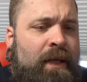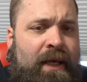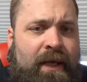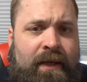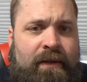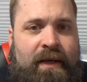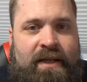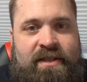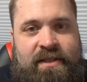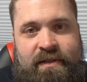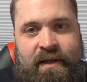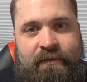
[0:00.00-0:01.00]
And it was
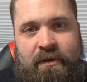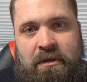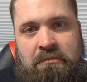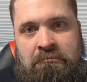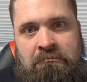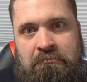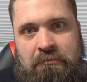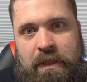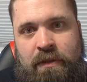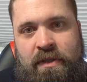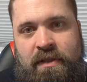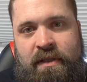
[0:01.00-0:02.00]

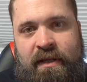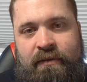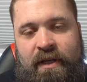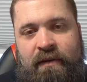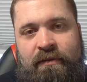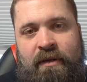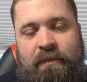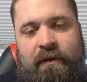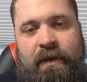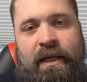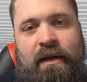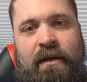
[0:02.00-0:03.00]
just never ever on my
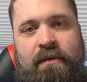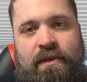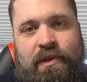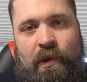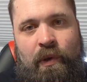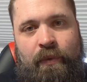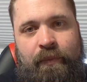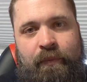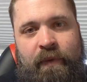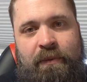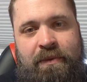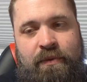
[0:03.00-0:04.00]
radar. So
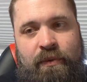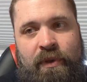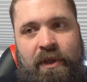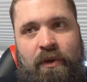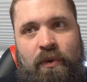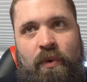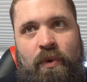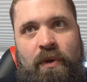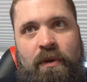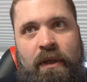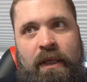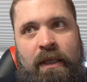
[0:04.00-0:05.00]
it was really
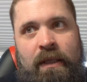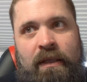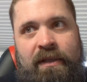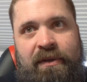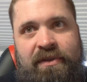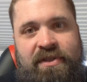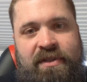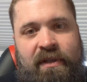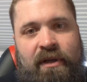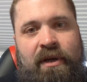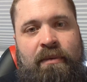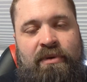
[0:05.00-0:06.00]
cool, just a
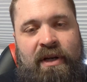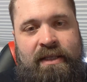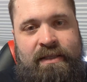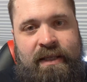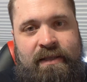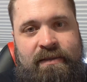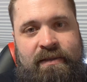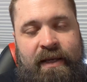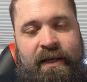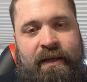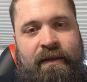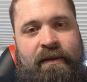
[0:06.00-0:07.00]
learning process.
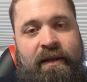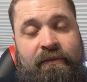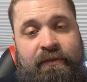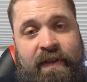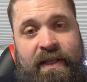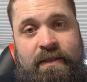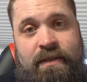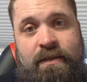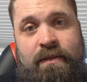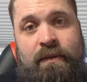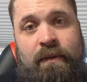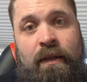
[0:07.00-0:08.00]
And if
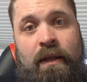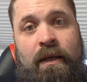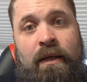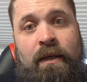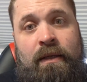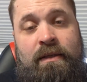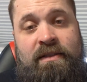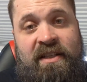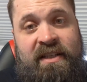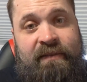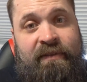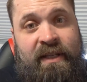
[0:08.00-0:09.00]
this
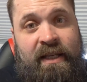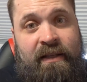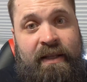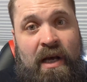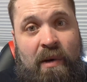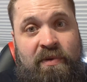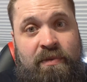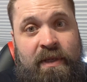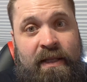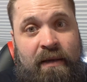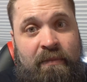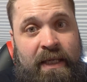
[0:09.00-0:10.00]
significantly helps me,
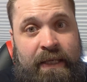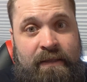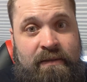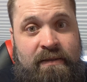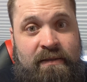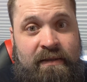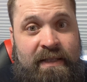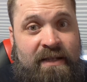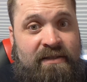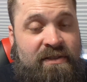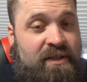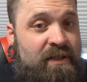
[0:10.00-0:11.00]
that means
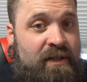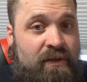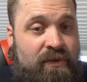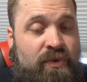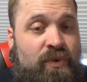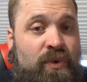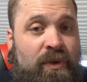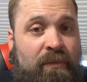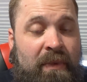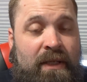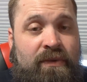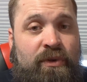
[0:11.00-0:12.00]
that's just another tool in
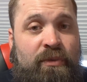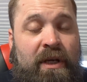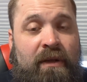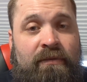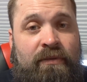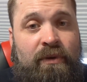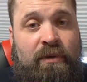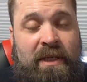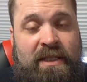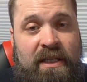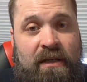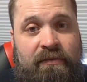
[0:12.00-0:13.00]
my tool belt for
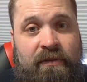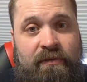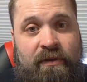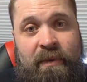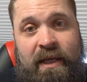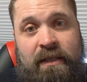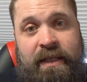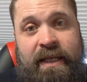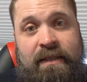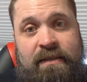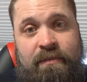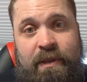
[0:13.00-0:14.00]
myself and for my
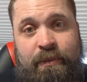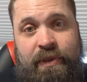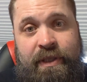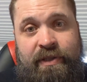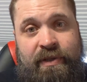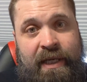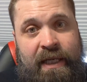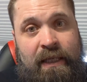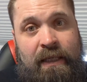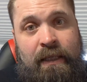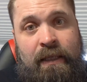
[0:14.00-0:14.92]
clients, the people I train.